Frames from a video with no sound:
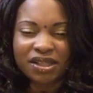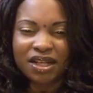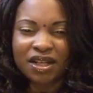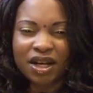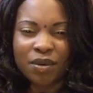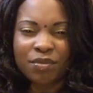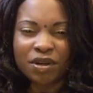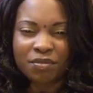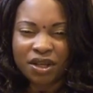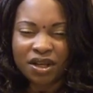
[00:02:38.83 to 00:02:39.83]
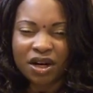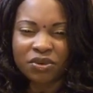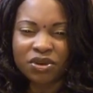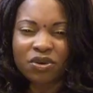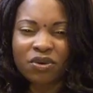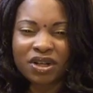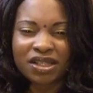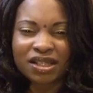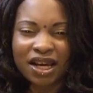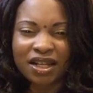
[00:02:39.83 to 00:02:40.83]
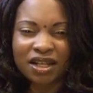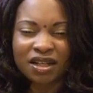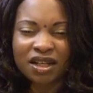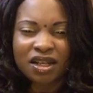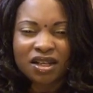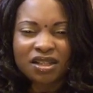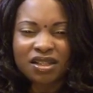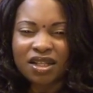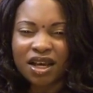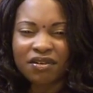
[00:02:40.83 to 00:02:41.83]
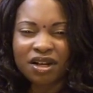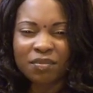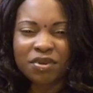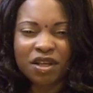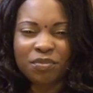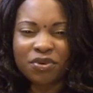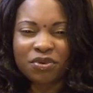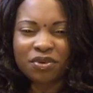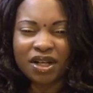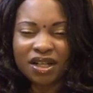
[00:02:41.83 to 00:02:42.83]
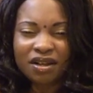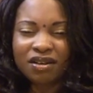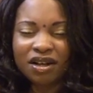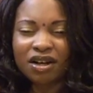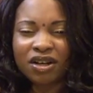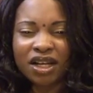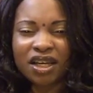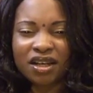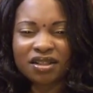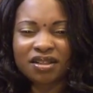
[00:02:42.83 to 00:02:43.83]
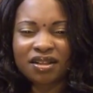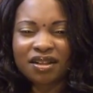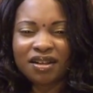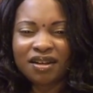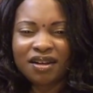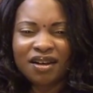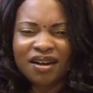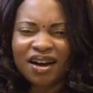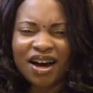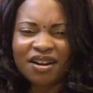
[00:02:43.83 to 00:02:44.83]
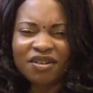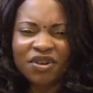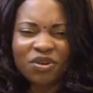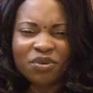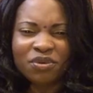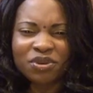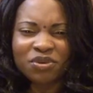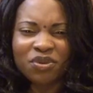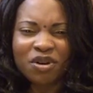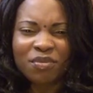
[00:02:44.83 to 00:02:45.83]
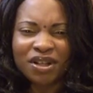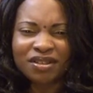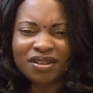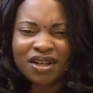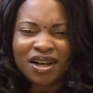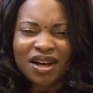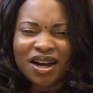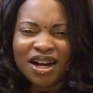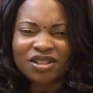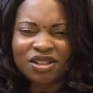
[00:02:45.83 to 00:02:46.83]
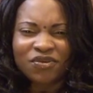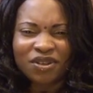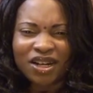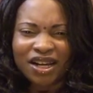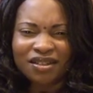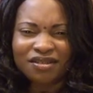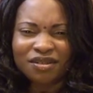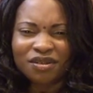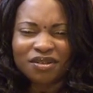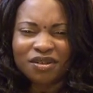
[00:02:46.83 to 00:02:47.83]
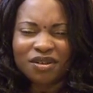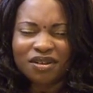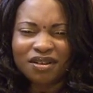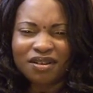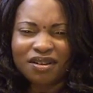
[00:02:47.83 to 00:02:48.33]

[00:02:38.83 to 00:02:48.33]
Everybody was sitting down but me. I was only standing, staring at people, at the other kids. I don't even know what was wrong, but I just feel like